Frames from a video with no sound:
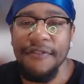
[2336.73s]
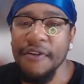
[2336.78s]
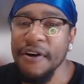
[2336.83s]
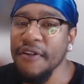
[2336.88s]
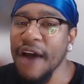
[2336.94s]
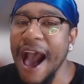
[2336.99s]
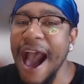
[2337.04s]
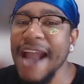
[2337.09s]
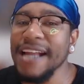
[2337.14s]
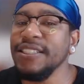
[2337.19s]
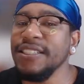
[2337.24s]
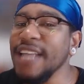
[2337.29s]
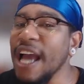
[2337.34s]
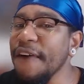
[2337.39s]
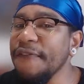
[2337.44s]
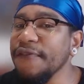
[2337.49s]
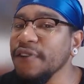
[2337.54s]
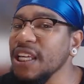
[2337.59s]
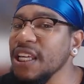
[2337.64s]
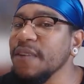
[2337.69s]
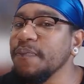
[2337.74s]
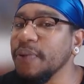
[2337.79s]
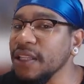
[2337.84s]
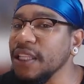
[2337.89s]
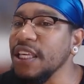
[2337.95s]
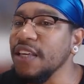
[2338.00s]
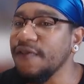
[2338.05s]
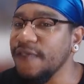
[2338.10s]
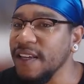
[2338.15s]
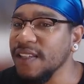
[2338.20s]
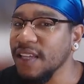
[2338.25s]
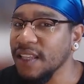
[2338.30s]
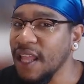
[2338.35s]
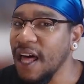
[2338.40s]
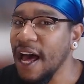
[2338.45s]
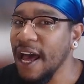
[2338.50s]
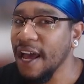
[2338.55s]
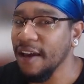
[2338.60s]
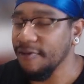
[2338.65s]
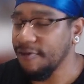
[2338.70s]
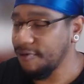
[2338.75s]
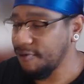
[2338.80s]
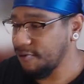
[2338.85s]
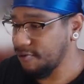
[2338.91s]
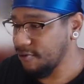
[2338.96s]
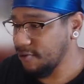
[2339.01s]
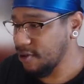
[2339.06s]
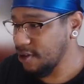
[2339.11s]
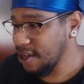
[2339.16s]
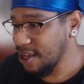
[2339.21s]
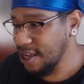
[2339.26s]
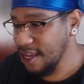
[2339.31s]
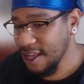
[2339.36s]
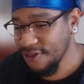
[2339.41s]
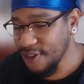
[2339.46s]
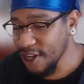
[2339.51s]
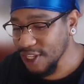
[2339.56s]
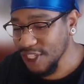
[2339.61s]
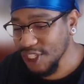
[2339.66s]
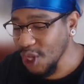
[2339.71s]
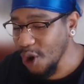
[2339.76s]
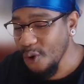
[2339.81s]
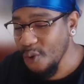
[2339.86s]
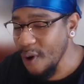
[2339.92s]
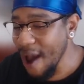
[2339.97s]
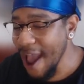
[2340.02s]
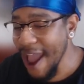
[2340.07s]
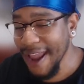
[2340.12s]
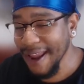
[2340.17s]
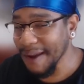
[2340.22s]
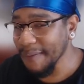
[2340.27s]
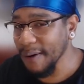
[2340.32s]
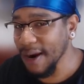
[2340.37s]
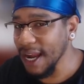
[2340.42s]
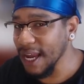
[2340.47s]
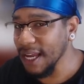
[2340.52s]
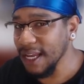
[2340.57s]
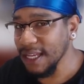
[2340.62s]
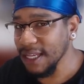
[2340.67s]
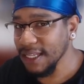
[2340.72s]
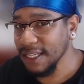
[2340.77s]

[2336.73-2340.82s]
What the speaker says: I definitely believe he's alive. There's no way, bruh.